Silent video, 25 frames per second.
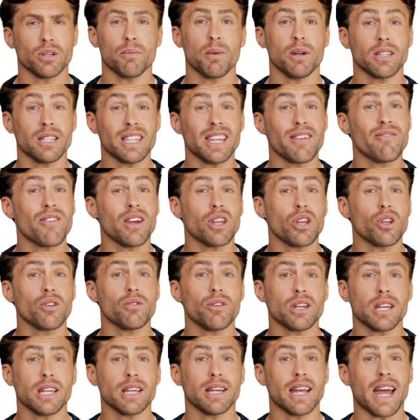believing you
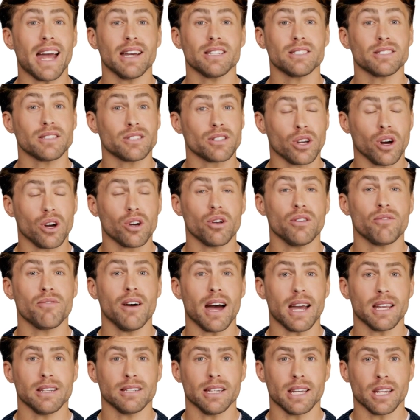need external
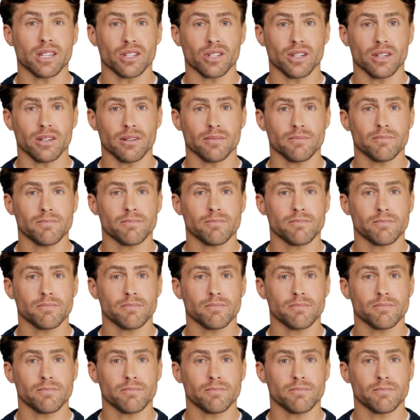validation.